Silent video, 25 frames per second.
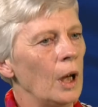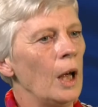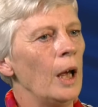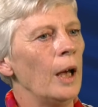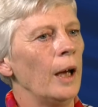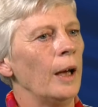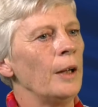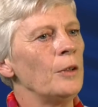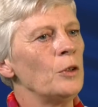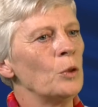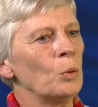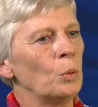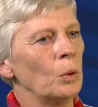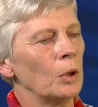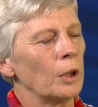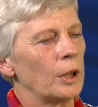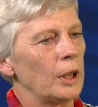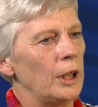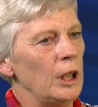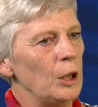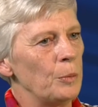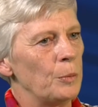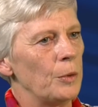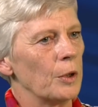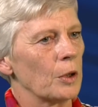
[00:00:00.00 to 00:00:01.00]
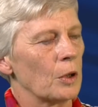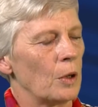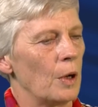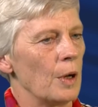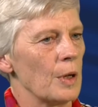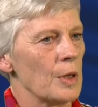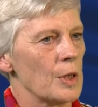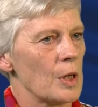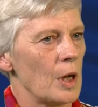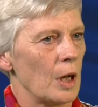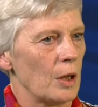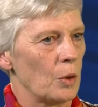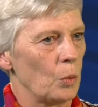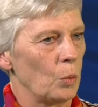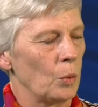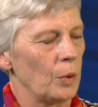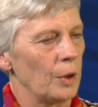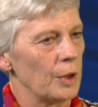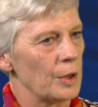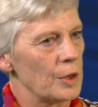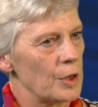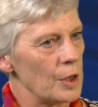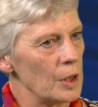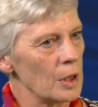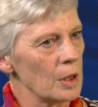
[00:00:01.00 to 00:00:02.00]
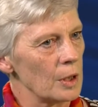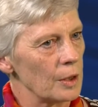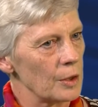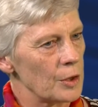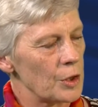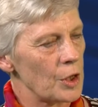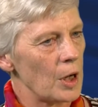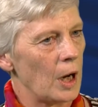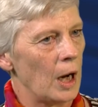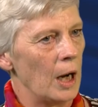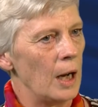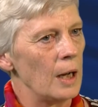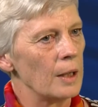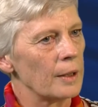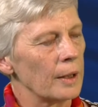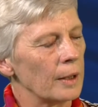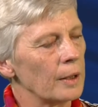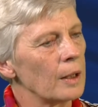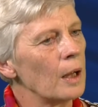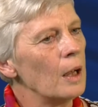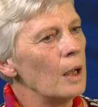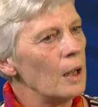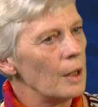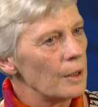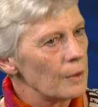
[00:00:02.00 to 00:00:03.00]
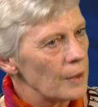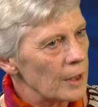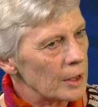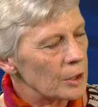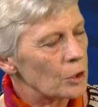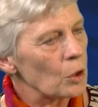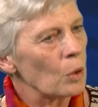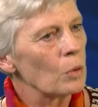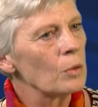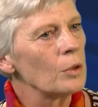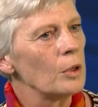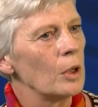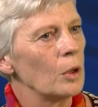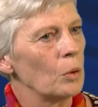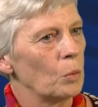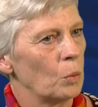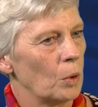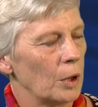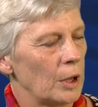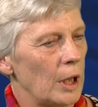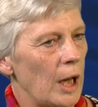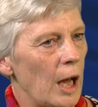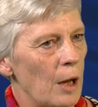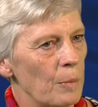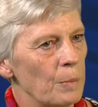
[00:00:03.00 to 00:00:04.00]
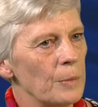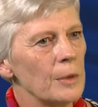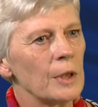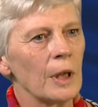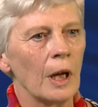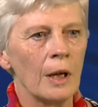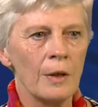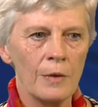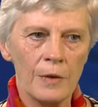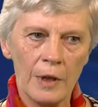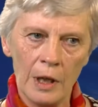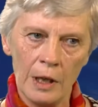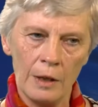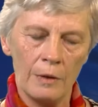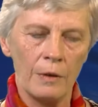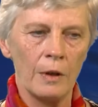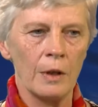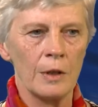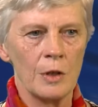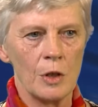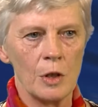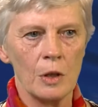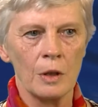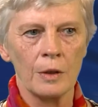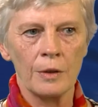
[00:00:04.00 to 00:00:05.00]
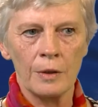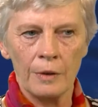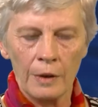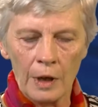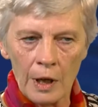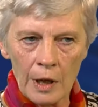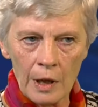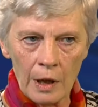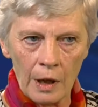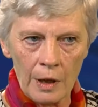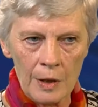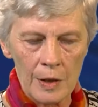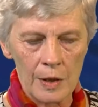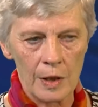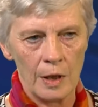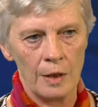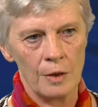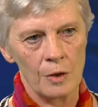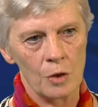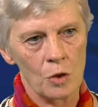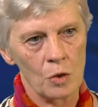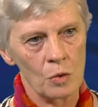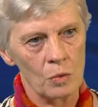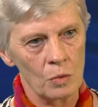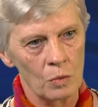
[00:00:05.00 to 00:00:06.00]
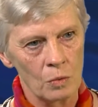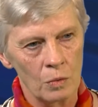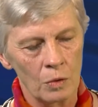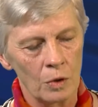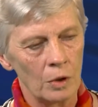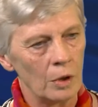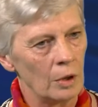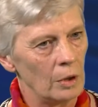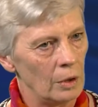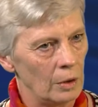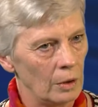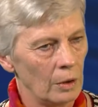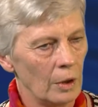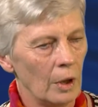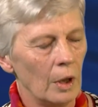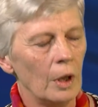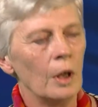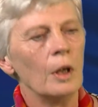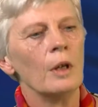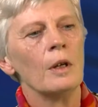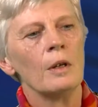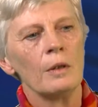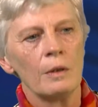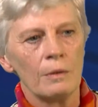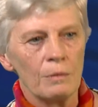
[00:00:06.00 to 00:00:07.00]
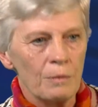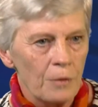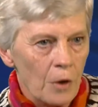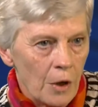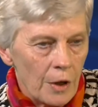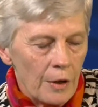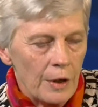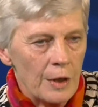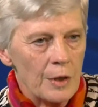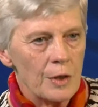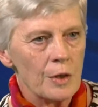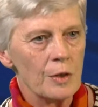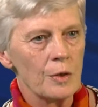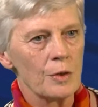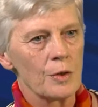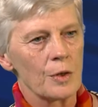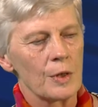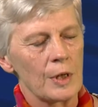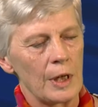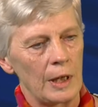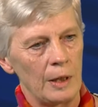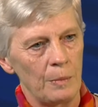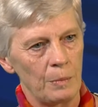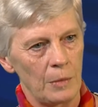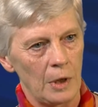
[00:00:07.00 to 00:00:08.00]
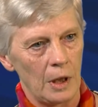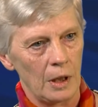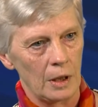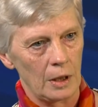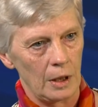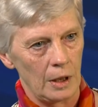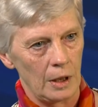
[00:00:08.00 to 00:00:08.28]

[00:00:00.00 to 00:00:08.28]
And you will keep the contact with the child, and they don't know what happened, and then the children are sent to, for instance, Denmark.